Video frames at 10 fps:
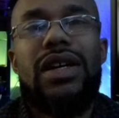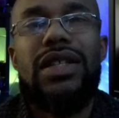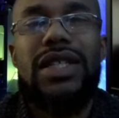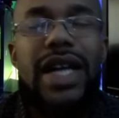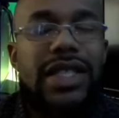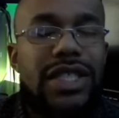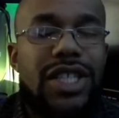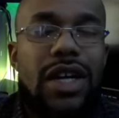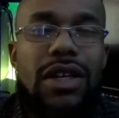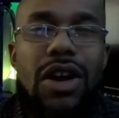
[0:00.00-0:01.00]
the classic
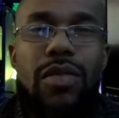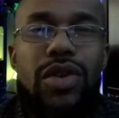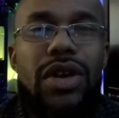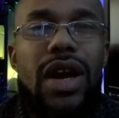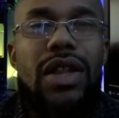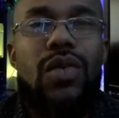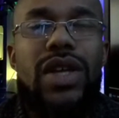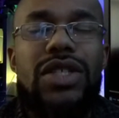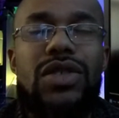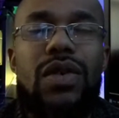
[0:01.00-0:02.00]
John Carpenter
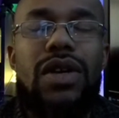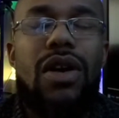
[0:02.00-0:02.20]
Halloween score.